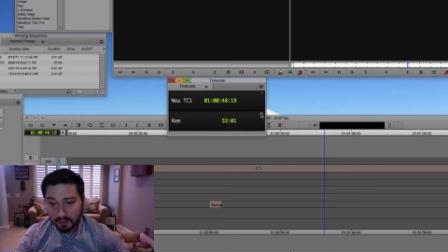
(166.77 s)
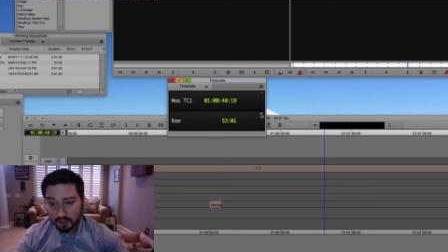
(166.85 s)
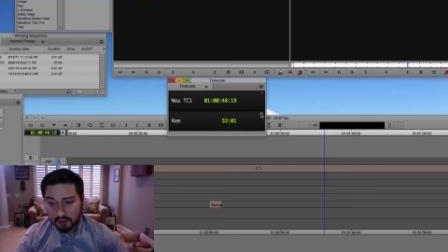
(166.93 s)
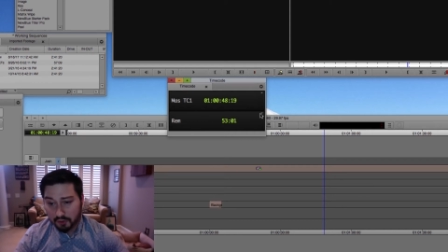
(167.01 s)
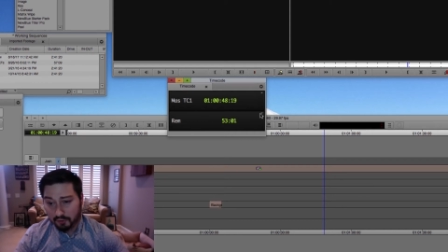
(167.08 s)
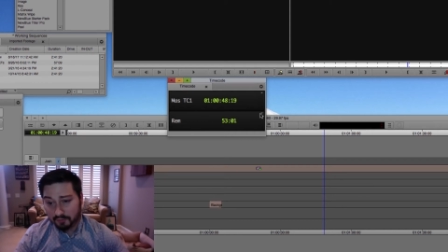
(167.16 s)

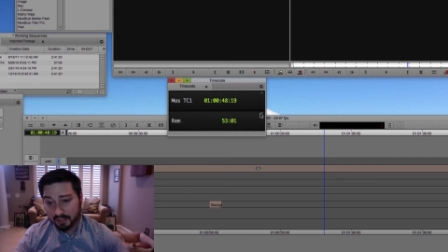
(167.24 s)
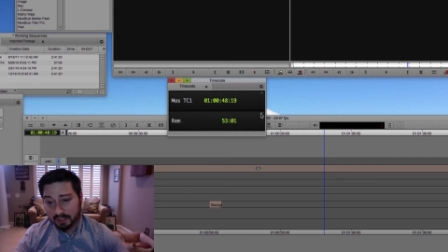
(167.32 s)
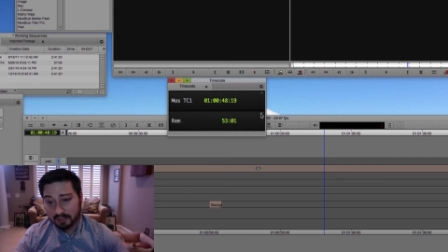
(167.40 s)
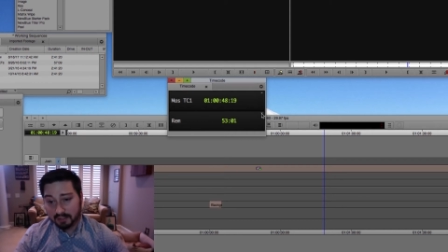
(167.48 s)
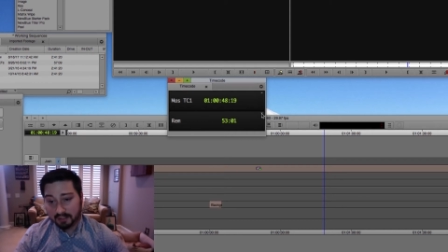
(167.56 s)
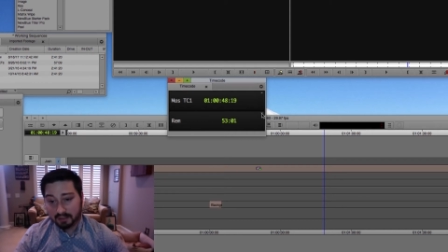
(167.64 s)
So if I
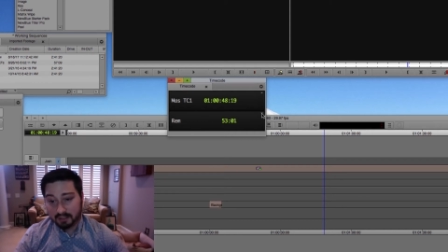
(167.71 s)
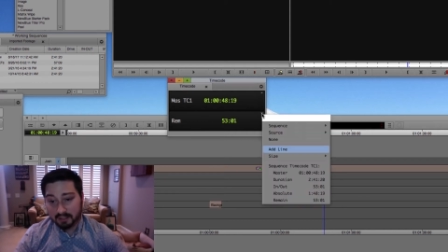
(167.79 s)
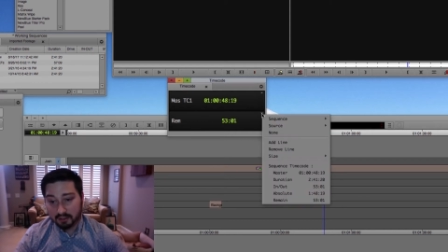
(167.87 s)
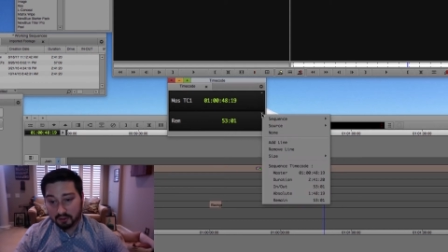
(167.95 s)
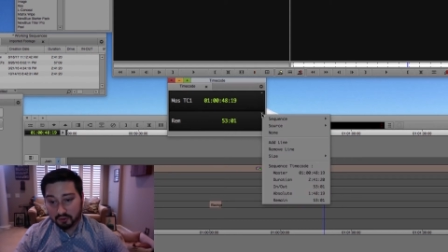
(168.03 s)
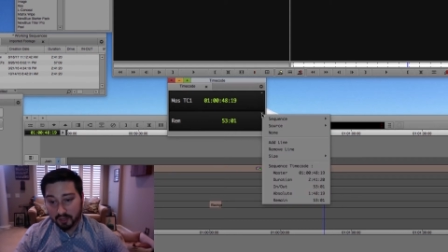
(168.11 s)
click
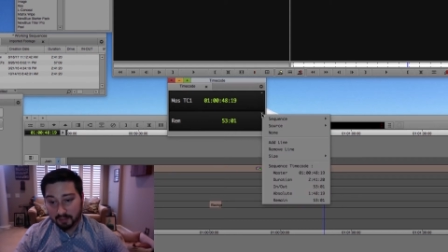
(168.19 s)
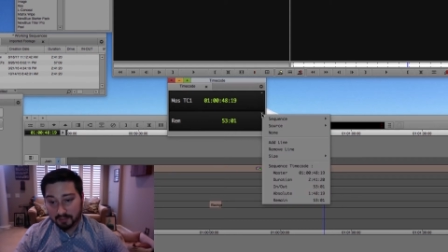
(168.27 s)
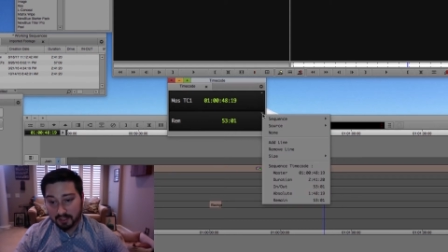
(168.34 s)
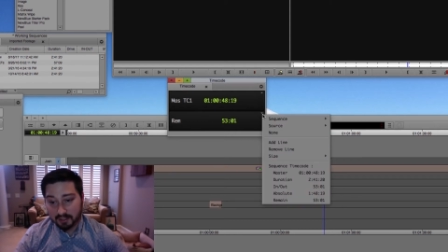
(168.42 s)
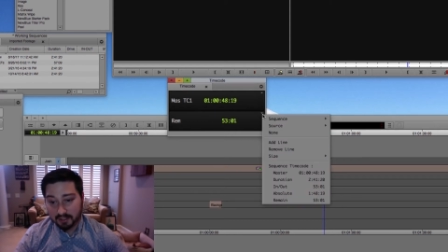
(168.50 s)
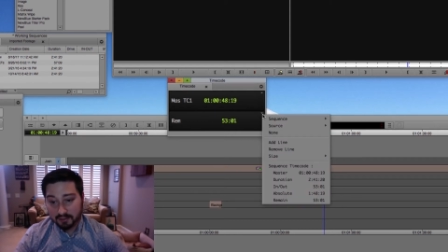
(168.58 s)
the drop
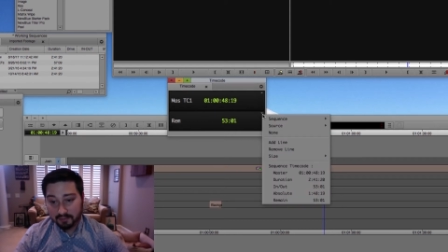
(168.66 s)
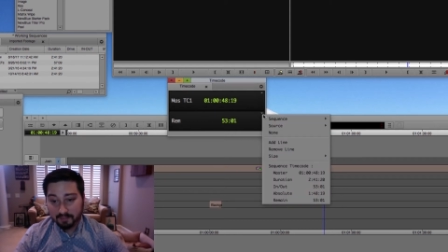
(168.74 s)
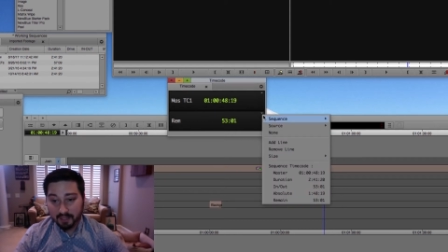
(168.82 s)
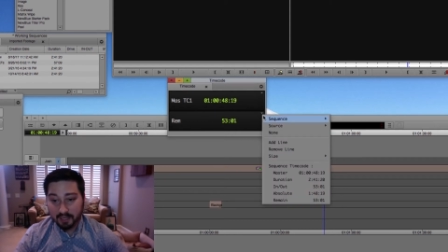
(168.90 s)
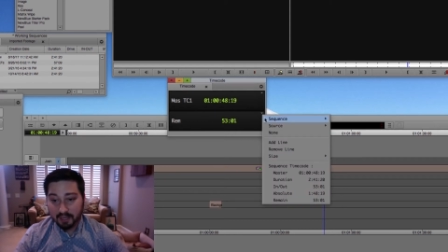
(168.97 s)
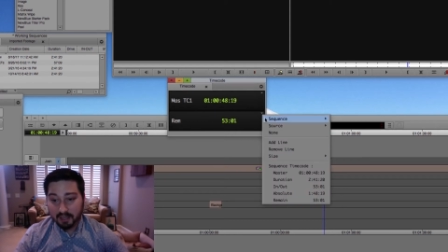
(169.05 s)
down here,
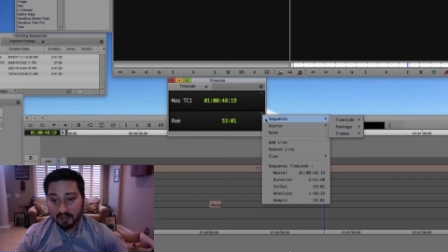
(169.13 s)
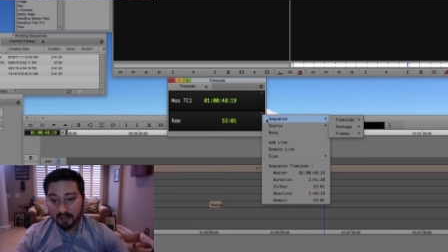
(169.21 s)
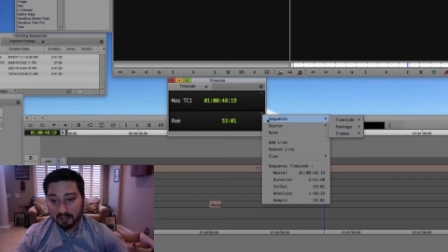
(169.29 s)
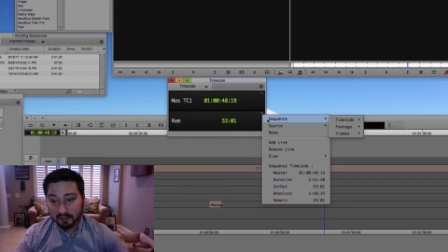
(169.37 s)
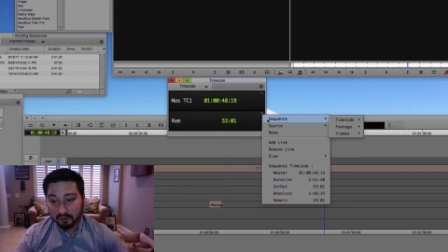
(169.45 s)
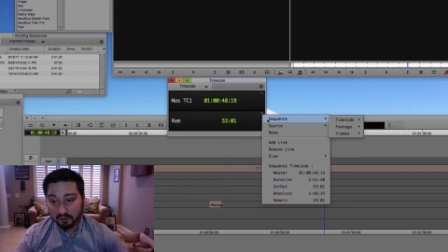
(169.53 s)

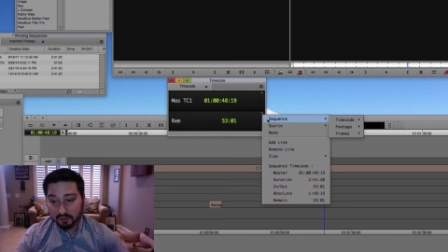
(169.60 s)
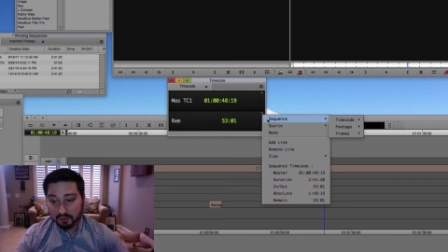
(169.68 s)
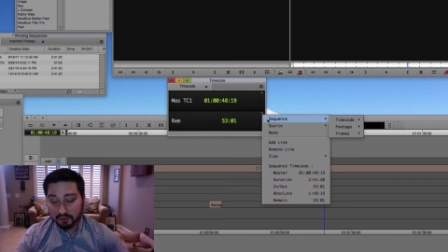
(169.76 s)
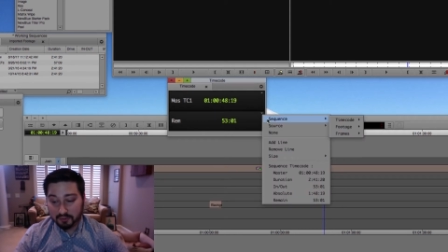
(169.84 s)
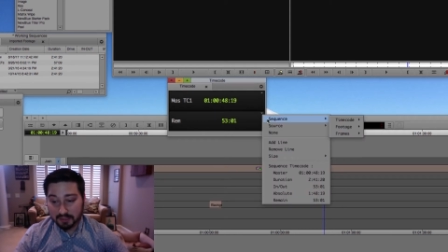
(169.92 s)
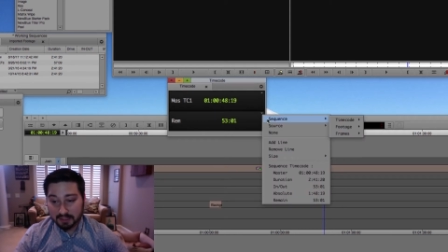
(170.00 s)
I can go
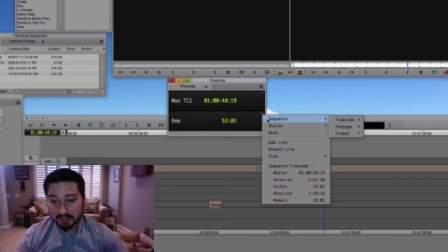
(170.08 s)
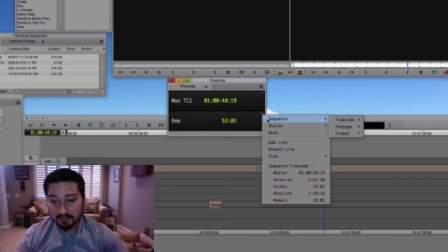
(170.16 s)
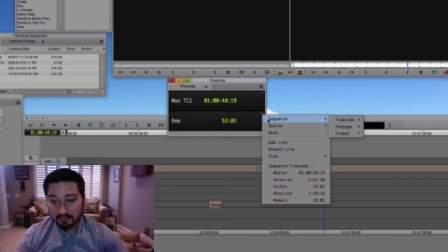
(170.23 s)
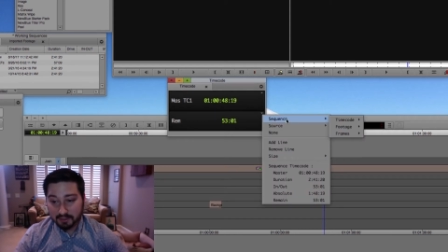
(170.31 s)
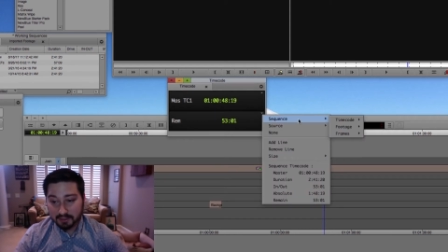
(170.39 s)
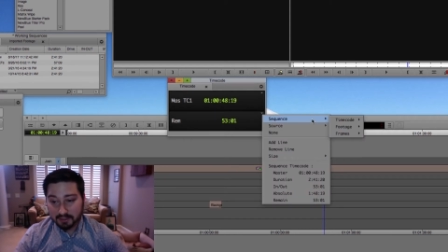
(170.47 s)
to
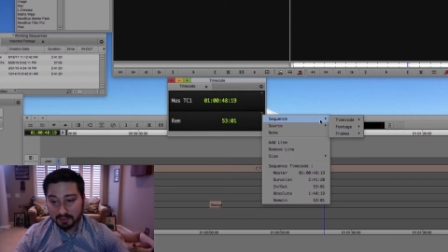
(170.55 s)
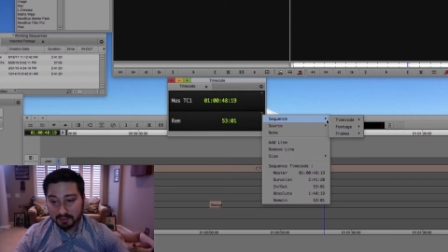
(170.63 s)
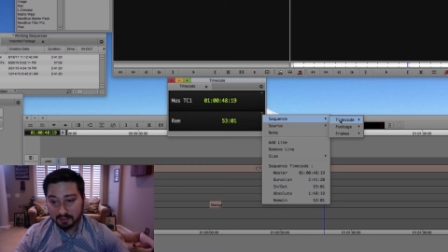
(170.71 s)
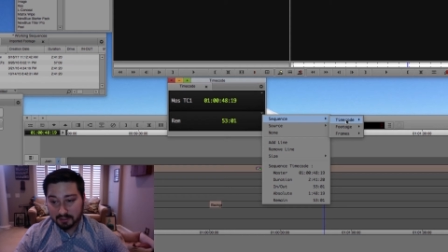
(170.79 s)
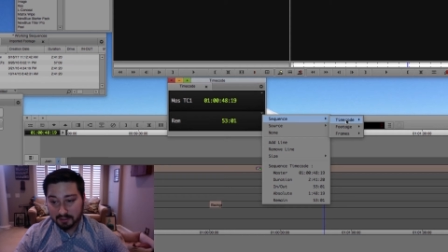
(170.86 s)
sequence,